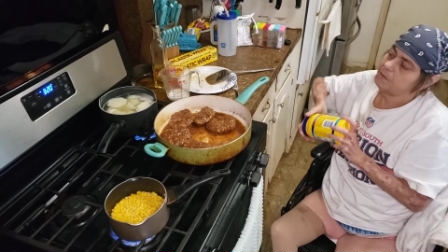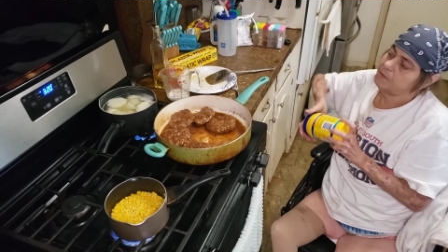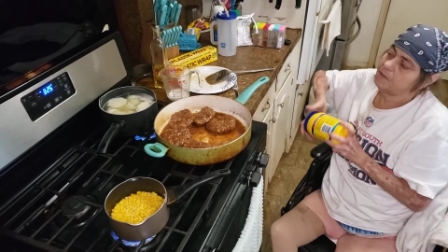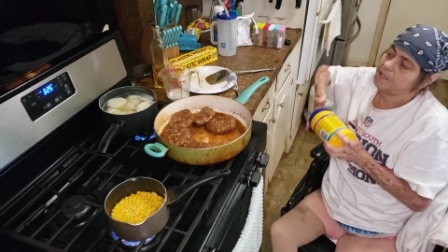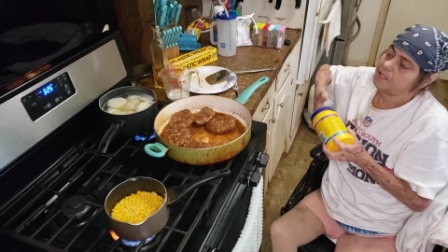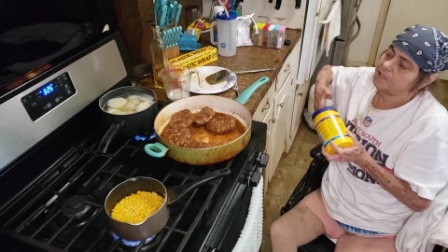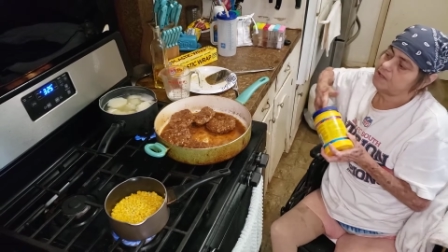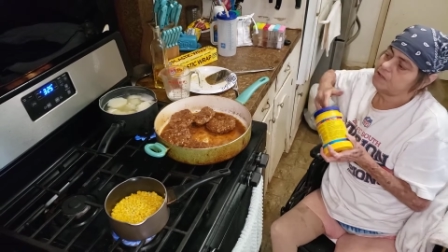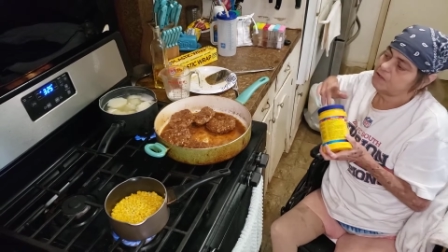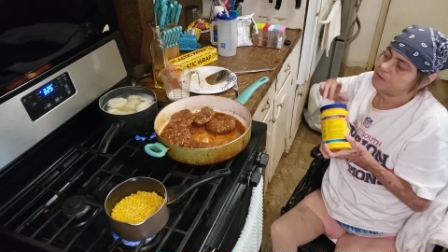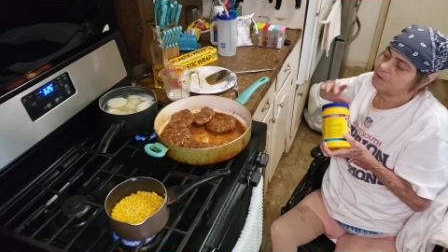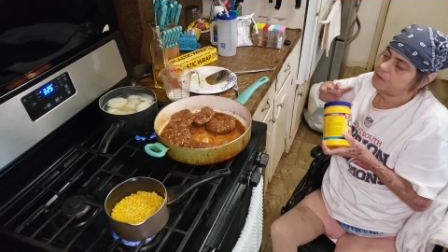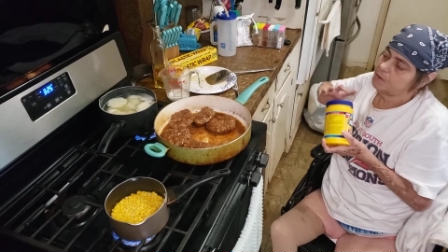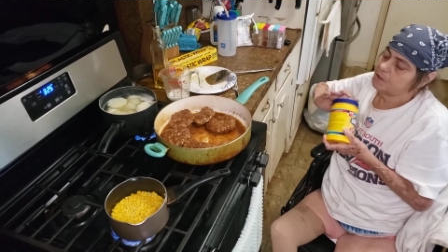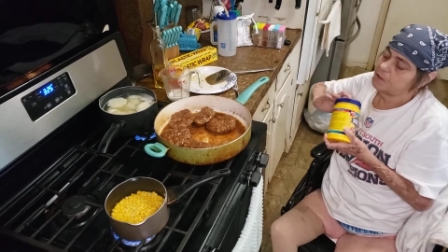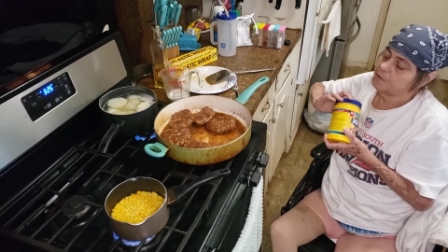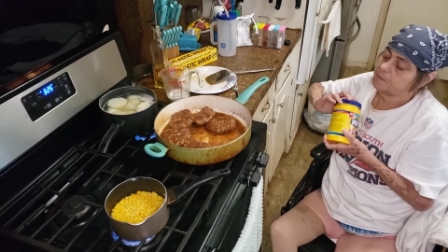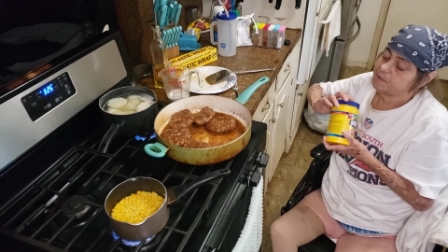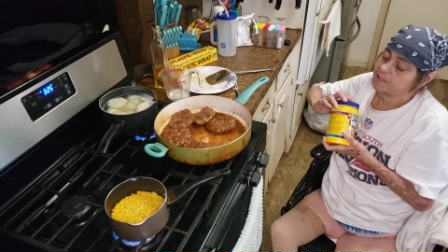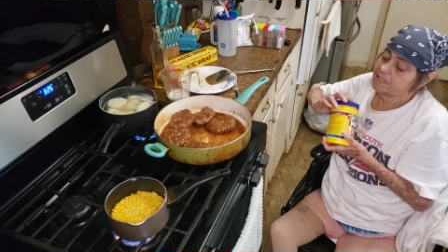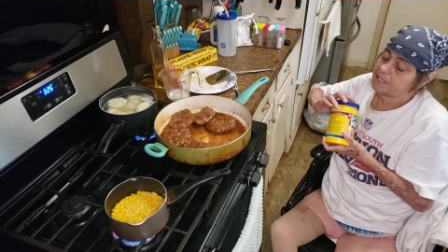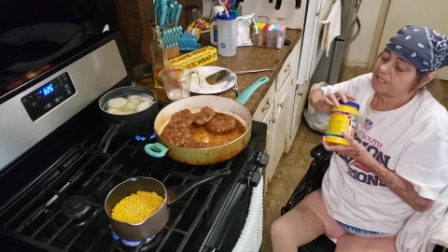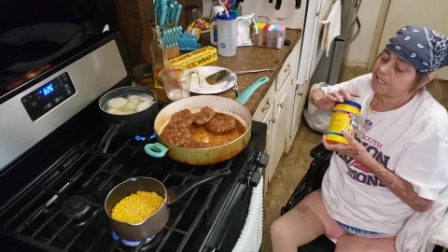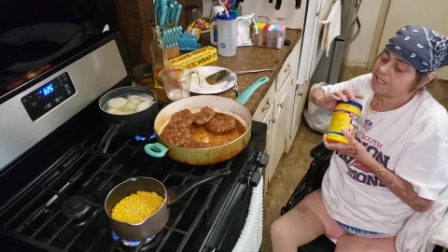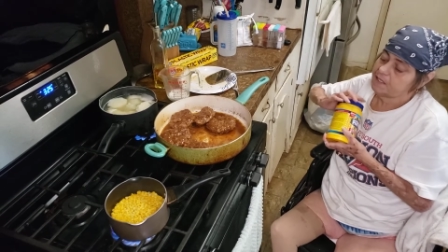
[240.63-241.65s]
we can do our
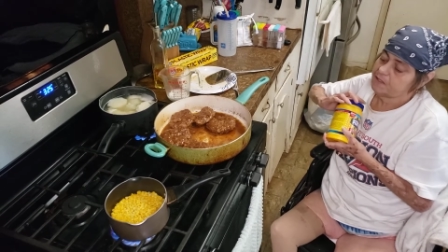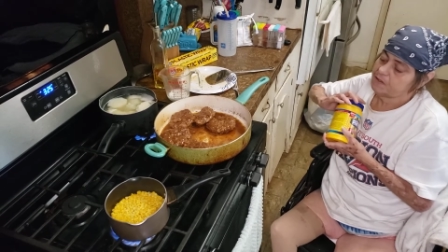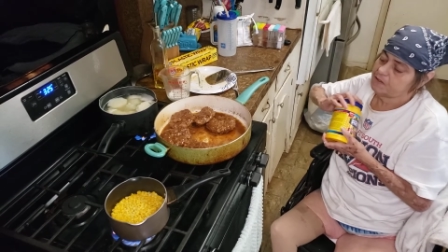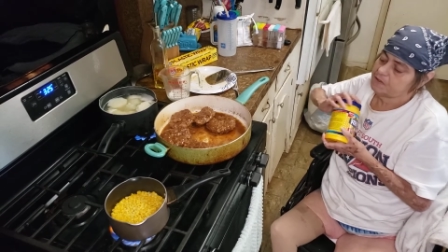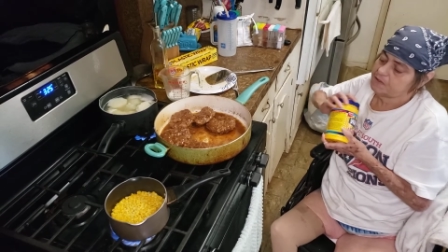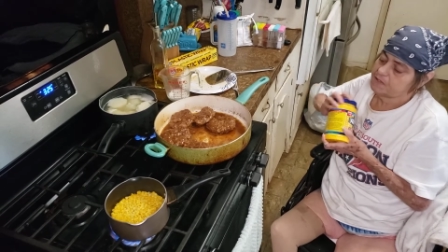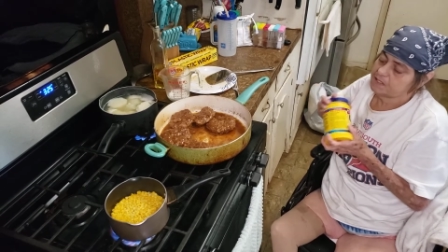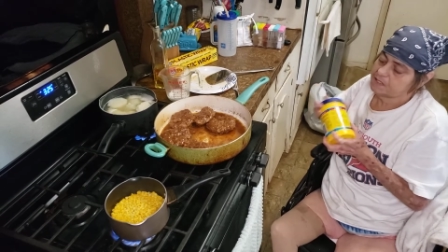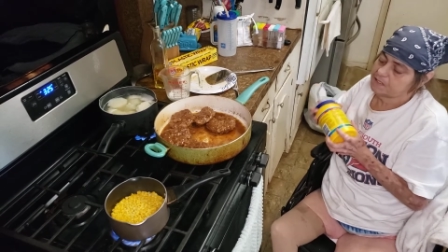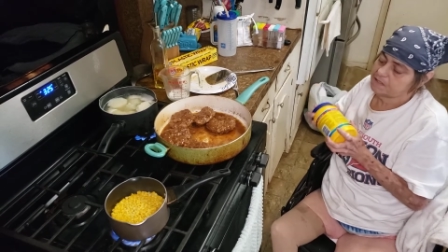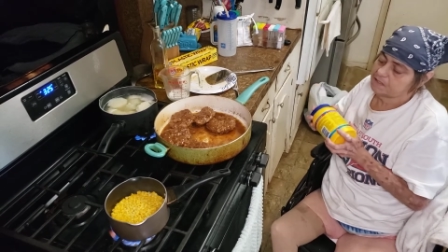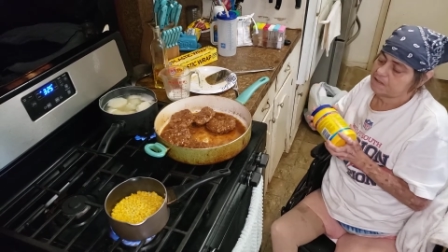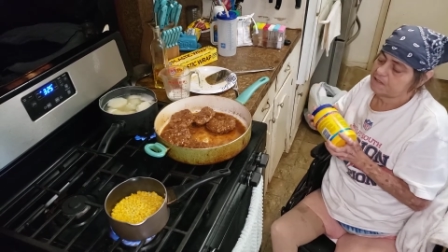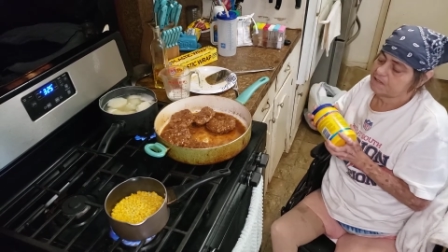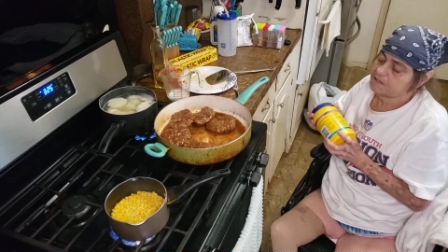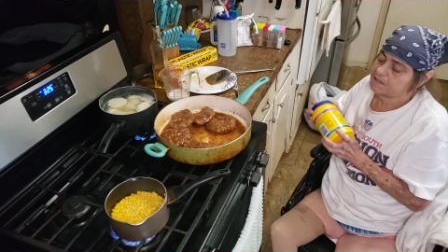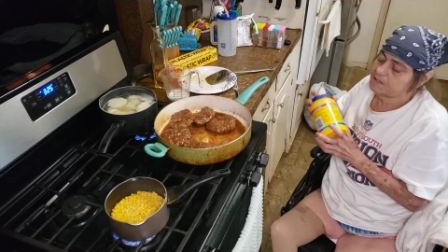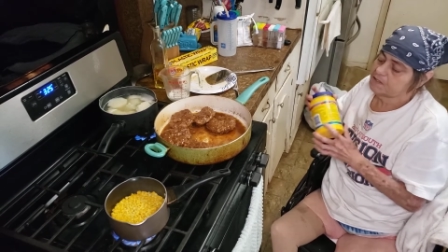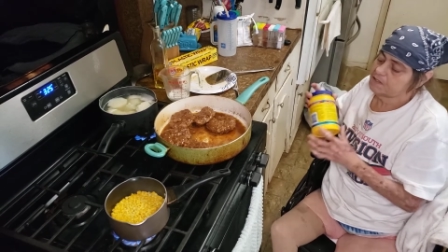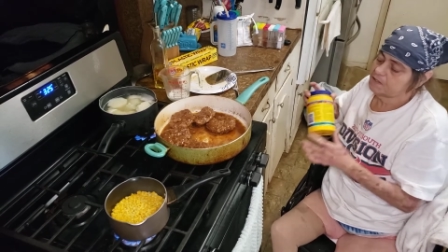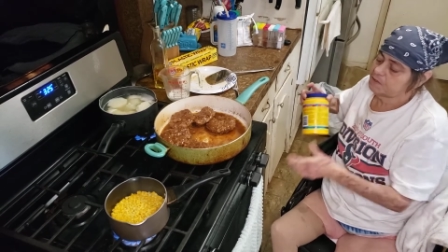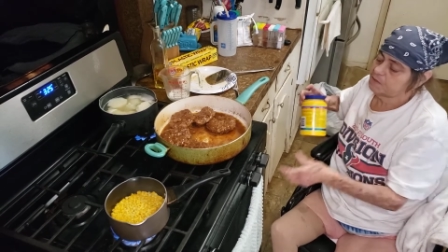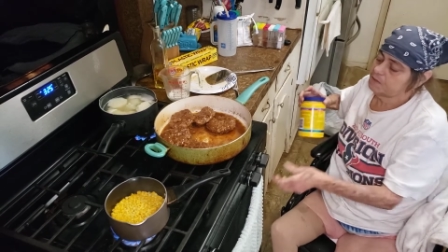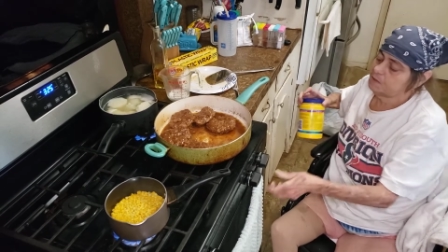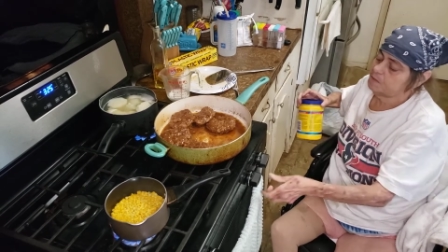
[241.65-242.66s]
potatoes. Let's
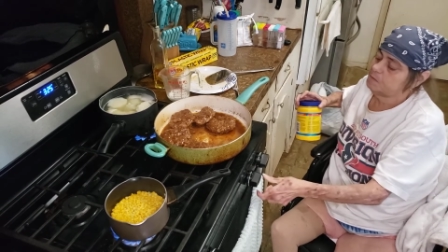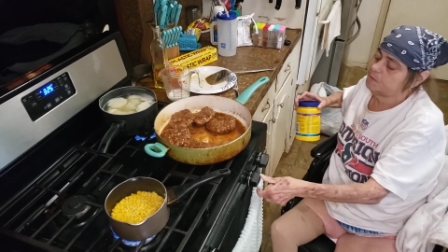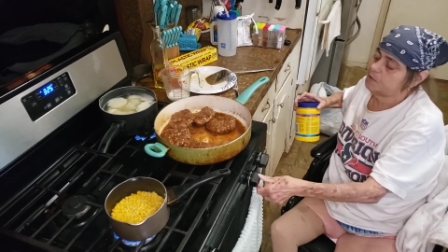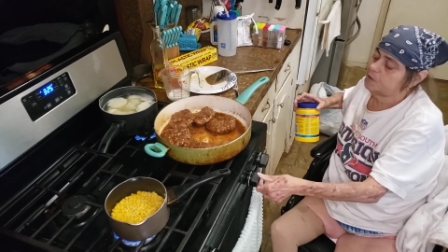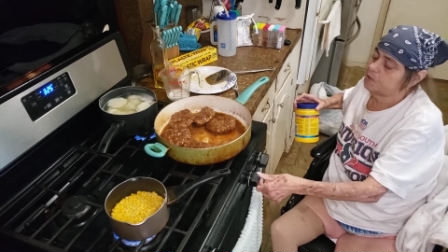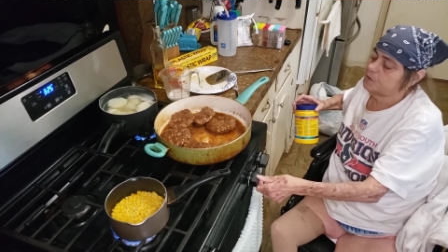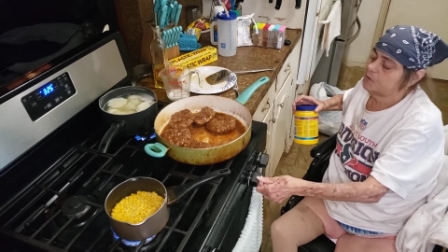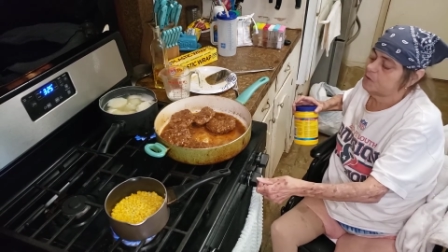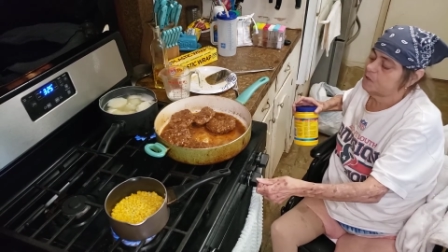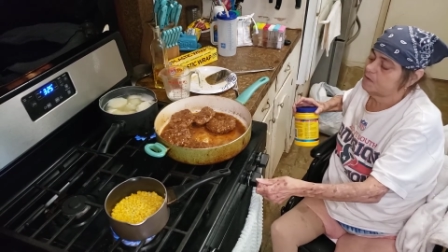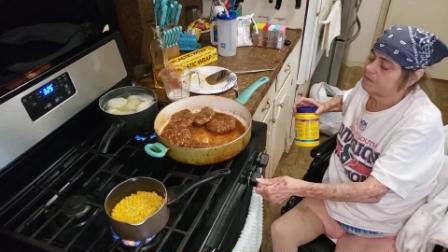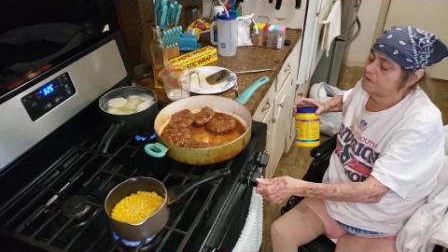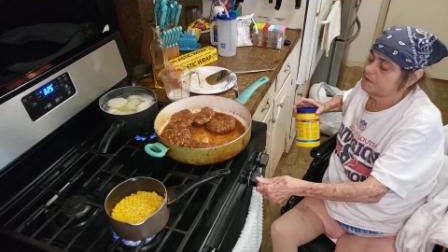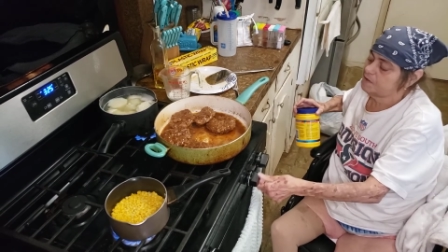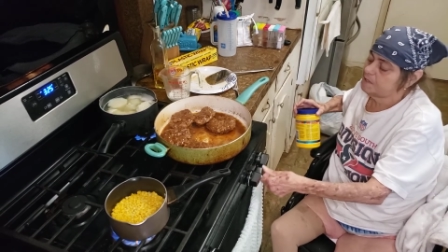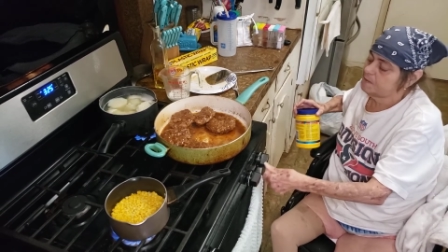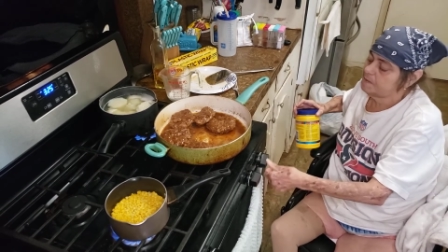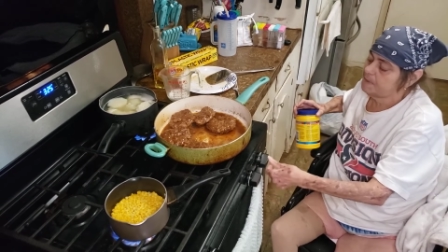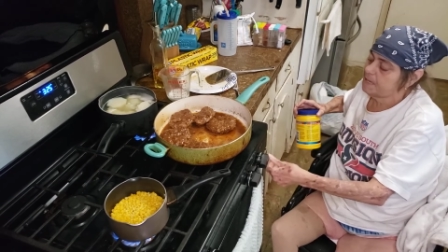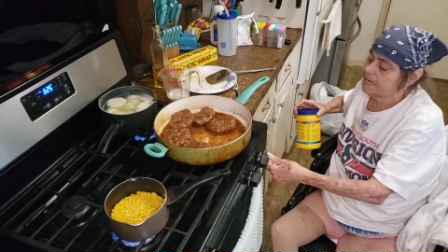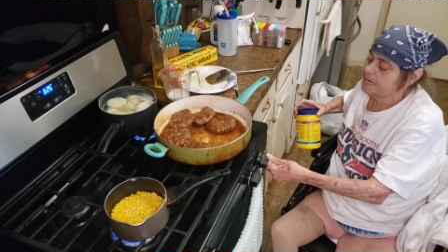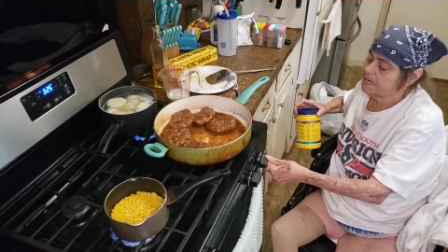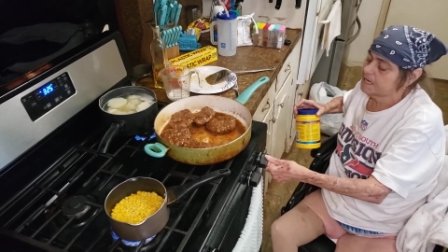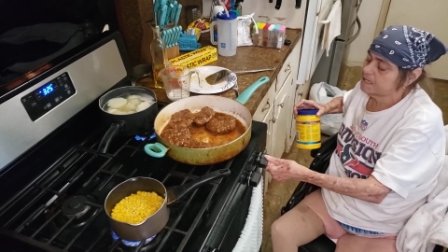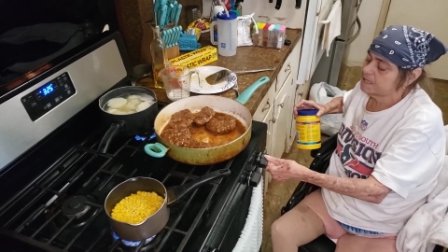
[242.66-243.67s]
turn the burner off in the
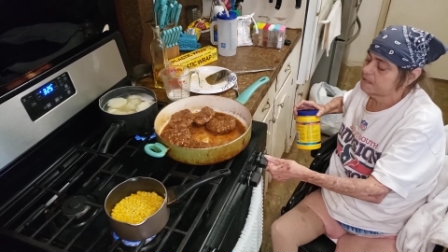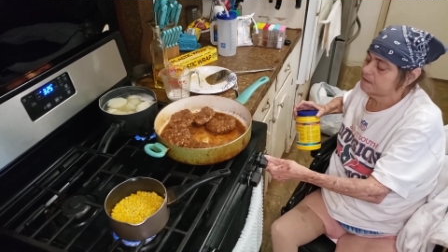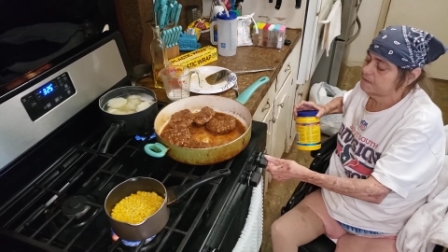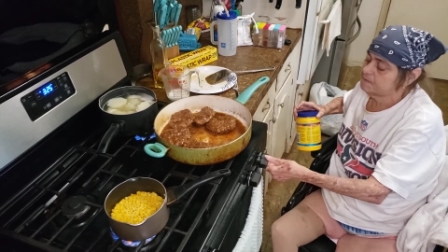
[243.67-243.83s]
back.